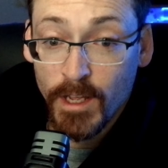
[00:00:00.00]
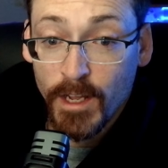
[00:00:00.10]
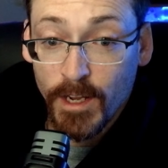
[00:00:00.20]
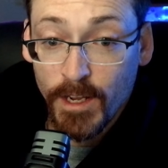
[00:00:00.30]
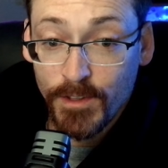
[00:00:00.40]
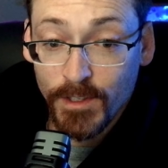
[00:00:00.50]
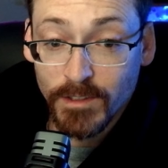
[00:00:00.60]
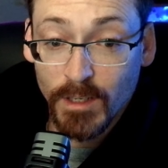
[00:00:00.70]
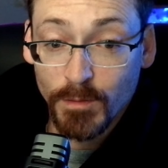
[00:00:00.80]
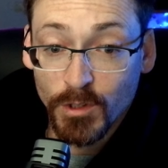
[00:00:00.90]
and then
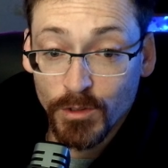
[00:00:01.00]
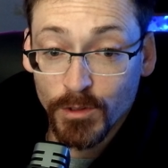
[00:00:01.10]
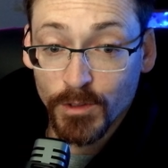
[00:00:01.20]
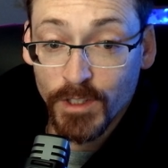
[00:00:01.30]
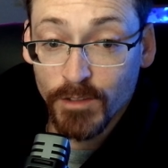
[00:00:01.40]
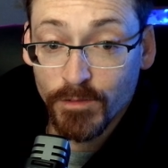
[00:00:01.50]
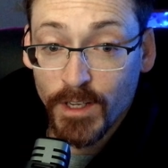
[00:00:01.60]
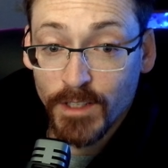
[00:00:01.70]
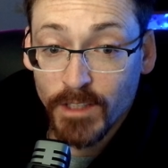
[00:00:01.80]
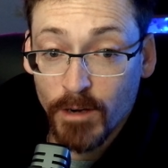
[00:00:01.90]
steps you through the
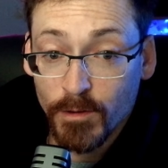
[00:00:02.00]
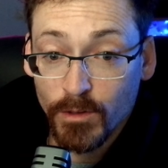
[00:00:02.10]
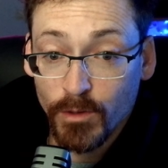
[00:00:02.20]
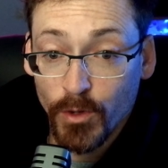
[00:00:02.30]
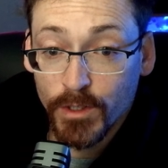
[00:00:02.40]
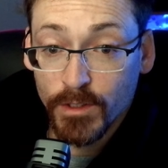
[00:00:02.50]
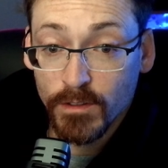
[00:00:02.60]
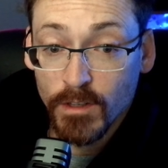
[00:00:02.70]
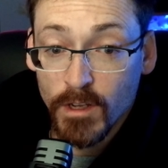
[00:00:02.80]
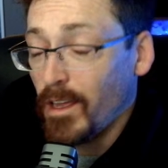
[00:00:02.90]
interface, how it
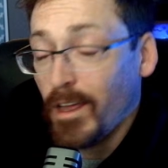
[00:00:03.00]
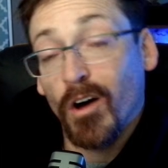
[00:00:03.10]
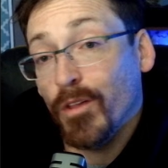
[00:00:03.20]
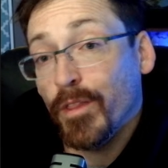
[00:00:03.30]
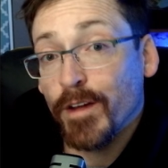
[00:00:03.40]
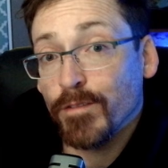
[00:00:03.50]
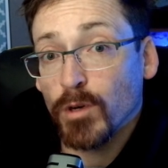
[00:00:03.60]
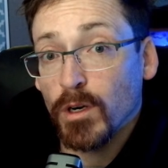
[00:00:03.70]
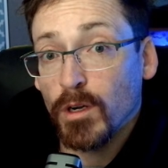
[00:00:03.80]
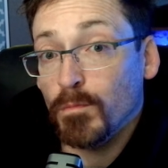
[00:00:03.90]
looks, all that
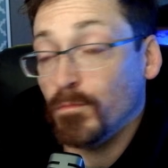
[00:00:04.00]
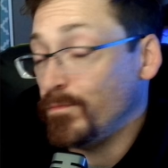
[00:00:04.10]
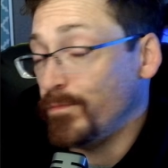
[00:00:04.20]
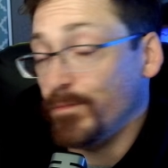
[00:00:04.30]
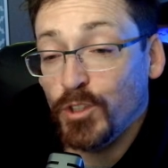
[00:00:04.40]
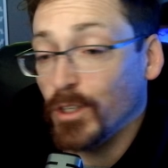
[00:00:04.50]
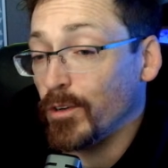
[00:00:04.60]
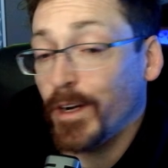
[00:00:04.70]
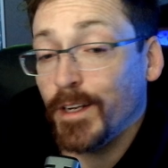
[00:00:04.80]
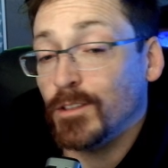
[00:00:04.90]
from
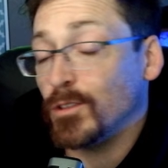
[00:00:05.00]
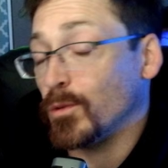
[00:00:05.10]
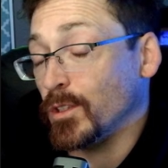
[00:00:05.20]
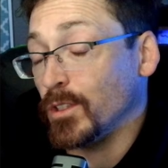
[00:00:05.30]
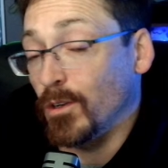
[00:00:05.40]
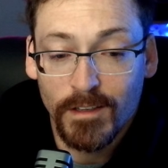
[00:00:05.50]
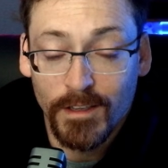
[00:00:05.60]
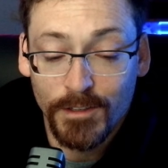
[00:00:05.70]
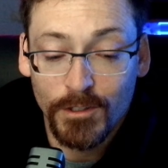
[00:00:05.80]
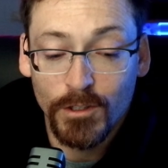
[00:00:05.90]
generated source code.
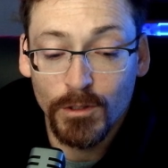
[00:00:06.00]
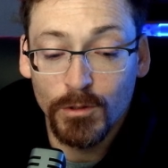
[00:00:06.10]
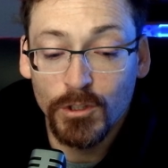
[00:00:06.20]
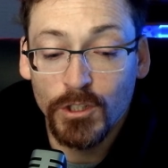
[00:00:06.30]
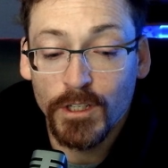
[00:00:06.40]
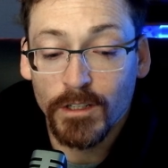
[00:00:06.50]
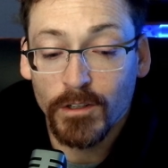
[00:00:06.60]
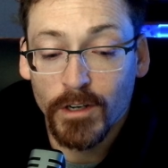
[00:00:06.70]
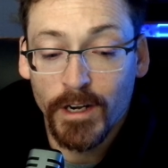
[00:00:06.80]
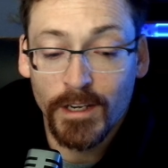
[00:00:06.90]
Can you
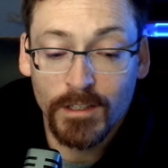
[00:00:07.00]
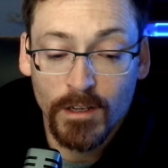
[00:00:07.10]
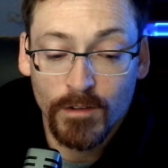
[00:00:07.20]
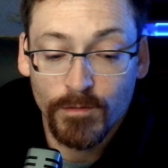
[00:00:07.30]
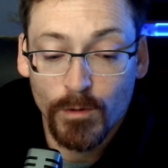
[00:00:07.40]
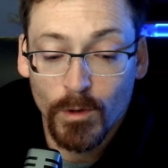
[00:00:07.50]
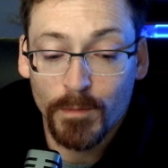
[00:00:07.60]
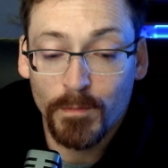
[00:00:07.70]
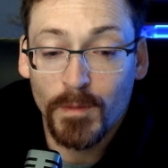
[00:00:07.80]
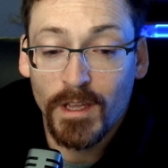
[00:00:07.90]
generate
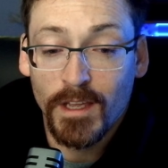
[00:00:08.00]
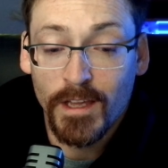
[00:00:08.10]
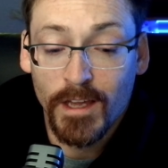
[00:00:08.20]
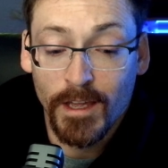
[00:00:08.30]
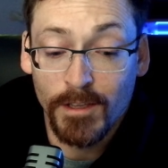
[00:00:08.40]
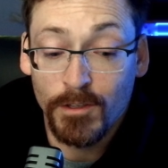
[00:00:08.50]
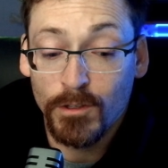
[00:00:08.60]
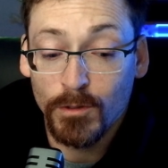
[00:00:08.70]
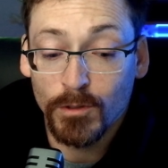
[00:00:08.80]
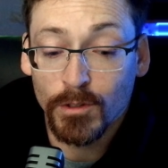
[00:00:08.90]
for me a
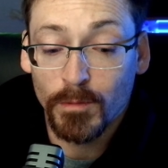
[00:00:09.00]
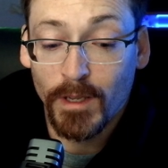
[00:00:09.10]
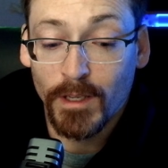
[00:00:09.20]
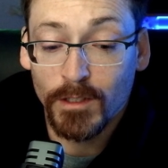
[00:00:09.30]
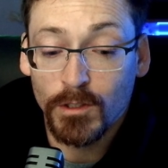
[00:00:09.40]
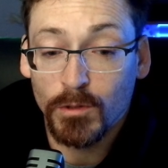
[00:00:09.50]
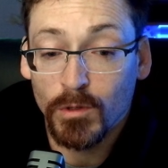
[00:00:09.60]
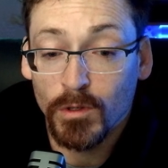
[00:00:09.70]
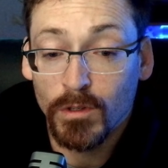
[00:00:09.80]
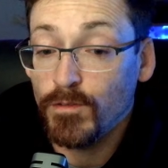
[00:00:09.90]
user
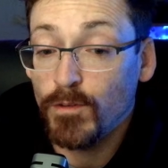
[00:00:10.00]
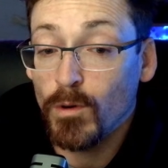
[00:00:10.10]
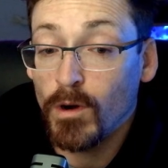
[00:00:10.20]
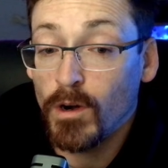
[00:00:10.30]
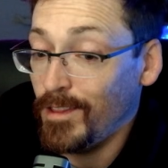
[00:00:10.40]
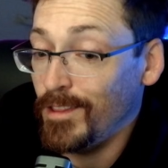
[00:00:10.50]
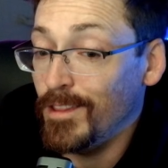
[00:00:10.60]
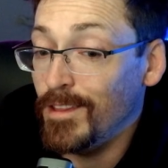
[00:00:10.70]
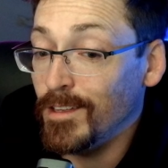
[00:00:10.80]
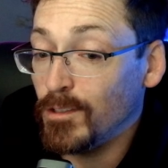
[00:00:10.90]
manual for
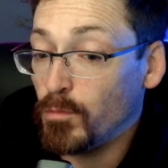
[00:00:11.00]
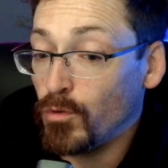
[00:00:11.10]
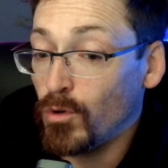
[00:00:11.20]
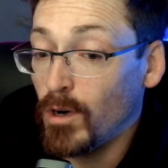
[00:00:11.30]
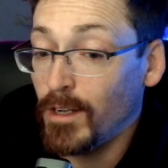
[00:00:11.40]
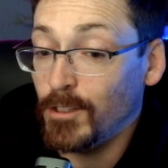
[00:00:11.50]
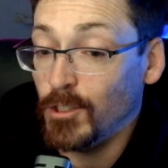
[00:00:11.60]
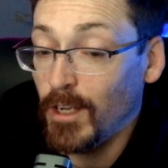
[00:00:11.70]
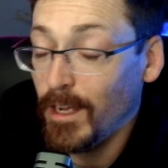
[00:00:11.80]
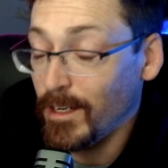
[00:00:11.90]
this
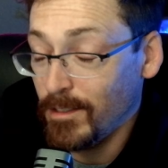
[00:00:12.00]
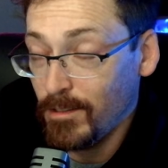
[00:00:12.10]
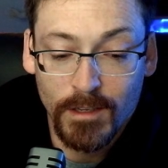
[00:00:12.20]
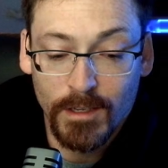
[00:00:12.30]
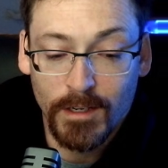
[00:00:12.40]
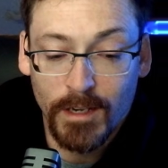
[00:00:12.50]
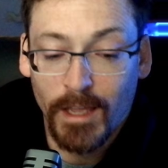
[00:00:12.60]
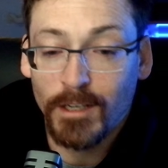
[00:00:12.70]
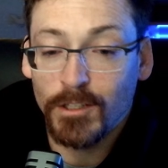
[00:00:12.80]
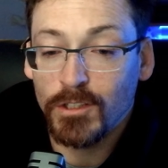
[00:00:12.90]
project in
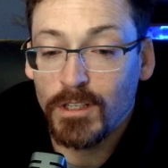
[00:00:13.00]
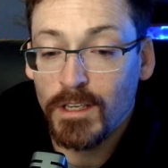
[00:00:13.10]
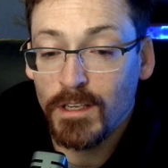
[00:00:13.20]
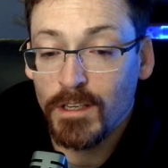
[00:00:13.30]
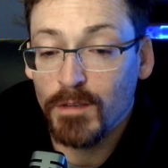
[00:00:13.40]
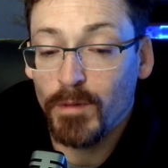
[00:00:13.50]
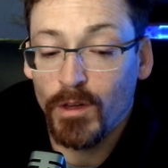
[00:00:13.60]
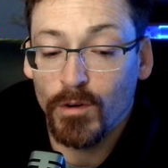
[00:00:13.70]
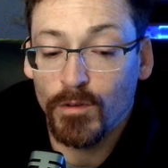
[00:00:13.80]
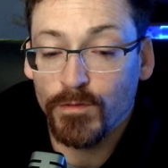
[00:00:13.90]

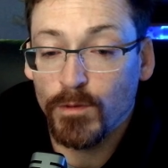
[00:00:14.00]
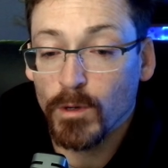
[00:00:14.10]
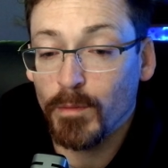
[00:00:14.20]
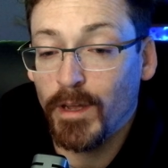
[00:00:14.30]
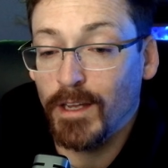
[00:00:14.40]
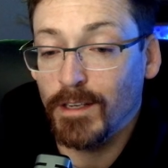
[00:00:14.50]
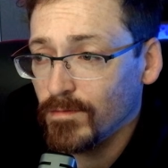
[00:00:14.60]
HTML format?